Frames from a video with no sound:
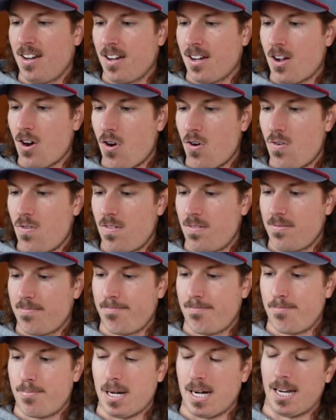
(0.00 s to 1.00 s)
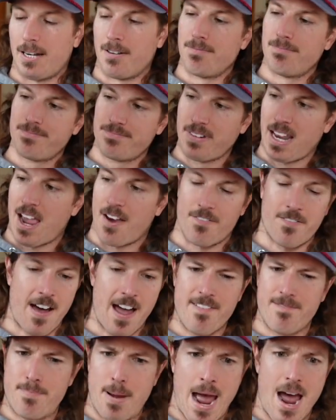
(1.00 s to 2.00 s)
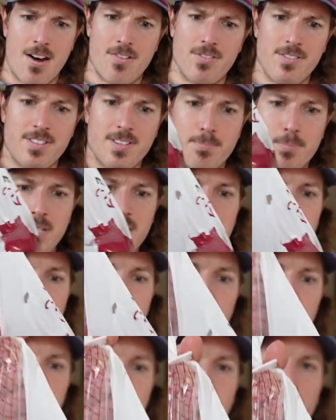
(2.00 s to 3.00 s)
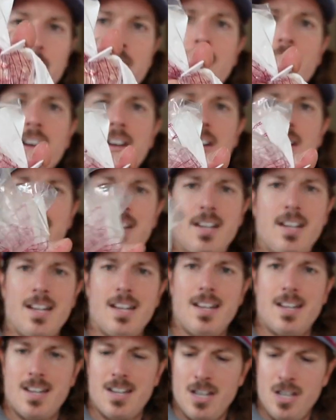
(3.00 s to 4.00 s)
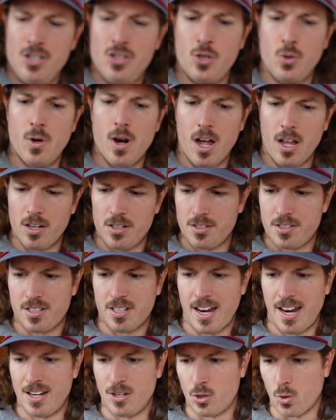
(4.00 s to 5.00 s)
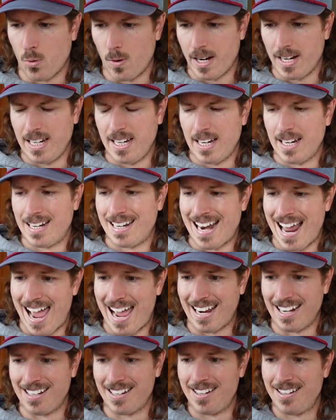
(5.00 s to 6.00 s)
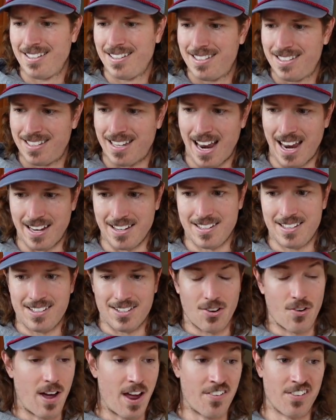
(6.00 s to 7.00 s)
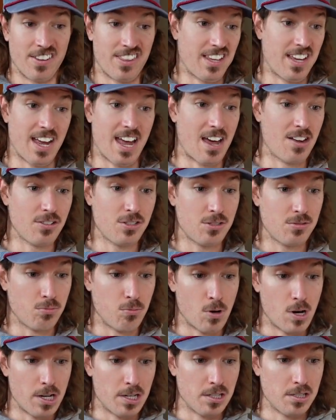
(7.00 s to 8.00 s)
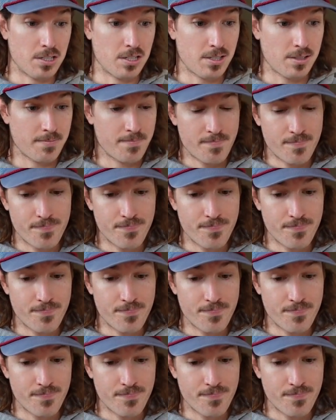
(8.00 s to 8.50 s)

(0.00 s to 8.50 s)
go. But yeah, 5 pounds of potatoes for $2.29. So everything else was